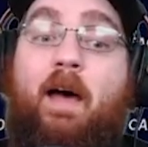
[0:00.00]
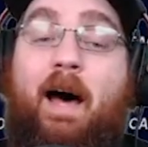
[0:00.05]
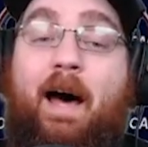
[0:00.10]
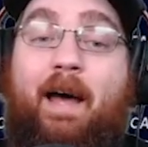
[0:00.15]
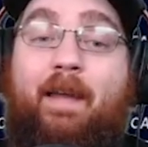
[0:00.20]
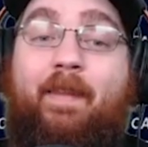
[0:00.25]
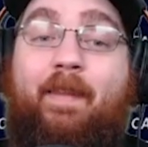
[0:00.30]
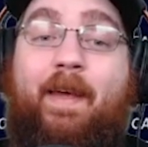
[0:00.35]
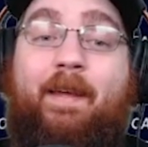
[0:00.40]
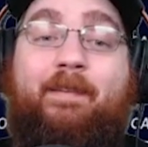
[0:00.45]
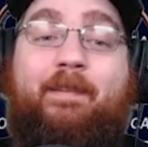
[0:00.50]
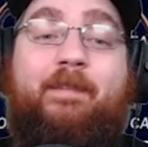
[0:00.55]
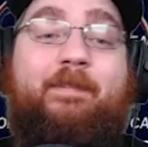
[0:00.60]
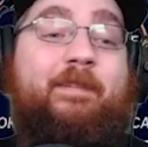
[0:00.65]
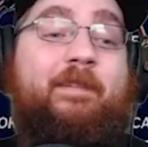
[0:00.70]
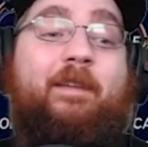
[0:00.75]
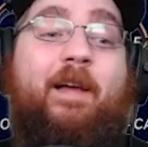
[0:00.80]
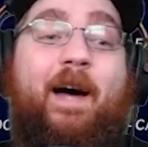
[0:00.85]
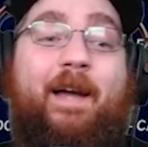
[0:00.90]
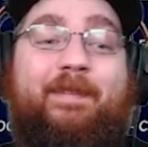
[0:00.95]
I like this a
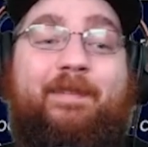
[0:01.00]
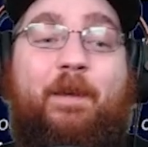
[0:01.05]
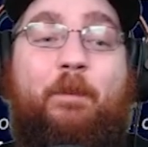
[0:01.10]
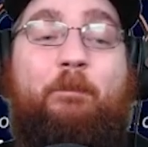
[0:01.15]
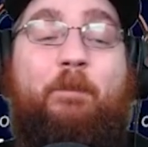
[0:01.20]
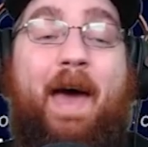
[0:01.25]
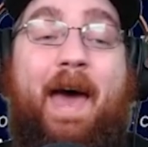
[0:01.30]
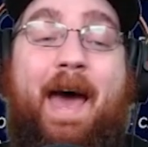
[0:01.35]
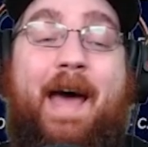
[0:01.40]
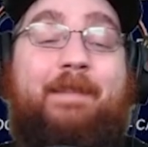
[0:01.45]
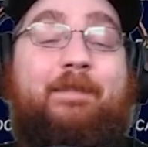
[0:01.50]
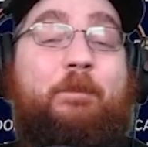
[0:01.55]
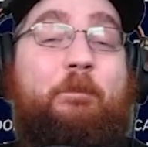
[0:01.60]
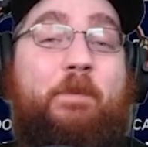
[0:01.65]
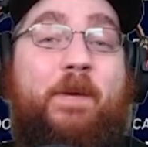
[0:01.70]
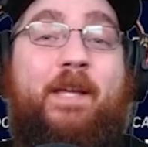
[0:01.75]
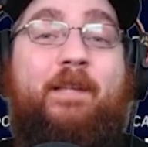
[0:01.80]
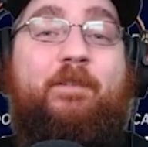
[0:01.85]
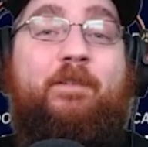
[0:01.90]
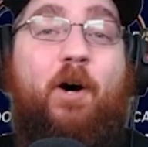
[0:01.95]
lot. The Pats
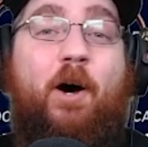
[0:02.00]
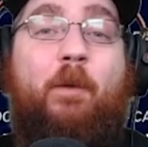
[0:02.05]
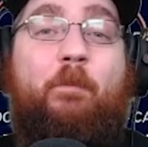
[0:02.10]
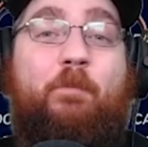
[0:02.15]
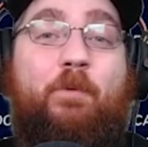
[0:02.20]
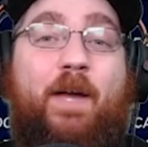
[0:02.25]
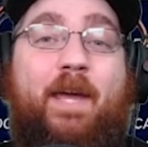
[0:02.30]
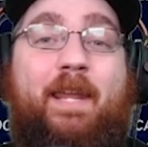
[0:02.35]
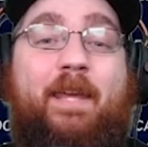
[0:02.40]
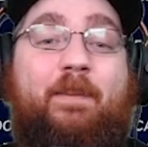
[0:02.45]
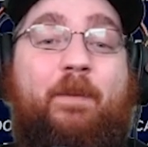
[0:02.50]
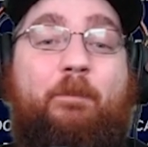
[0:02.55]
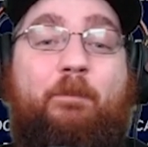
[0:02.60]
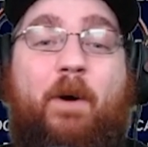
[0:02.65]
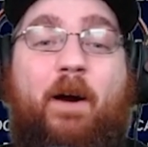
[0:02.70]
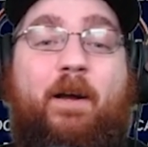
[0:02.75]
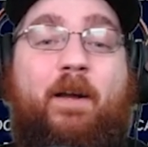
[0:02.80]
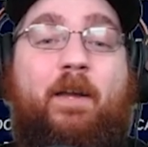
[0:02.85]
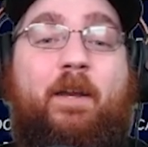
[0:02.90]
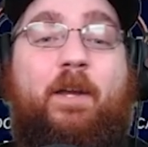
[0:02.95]
beat Tom Brady and the
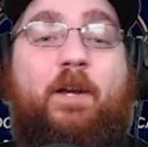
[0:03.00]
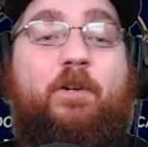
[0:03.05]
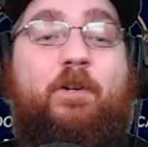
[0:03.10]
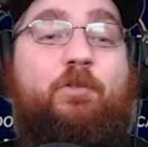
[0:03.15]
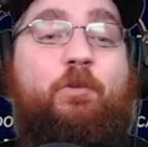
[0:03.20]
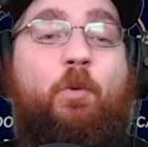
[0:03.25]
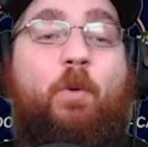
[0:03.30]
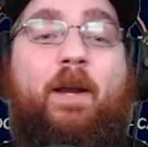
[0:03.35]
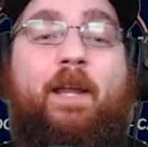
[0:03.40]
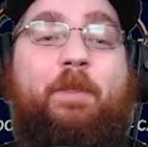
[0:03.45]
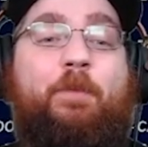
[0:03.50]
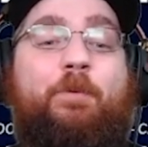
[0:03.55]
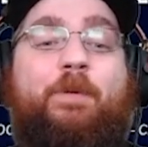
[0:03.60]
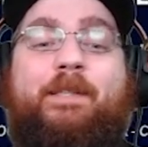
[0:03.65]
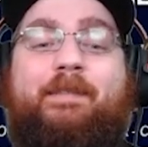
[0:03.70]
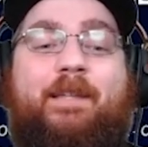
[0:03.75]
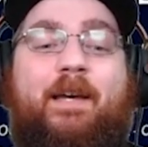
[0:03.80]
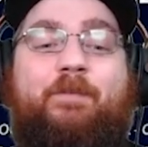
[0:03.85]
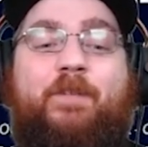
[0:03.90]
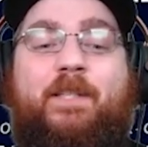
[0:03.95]
Buccaneers 23
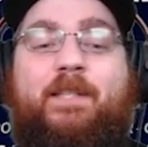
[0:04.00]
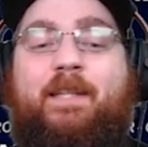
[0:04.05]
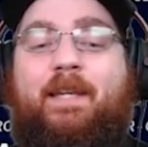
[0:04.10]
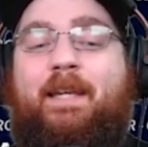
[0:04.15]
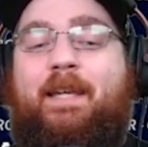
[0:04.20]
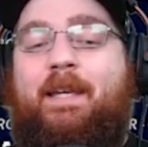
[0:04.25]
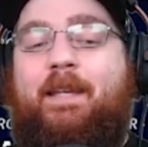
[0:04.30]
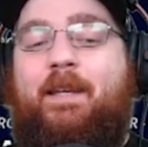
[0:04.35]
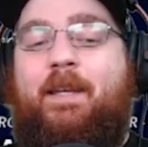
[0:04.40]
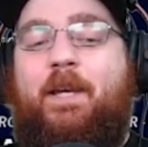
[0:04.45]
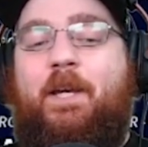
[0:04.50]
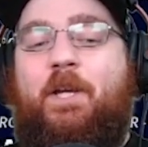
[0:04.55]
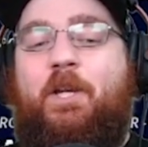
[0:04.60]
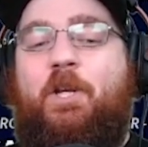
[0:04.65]
17.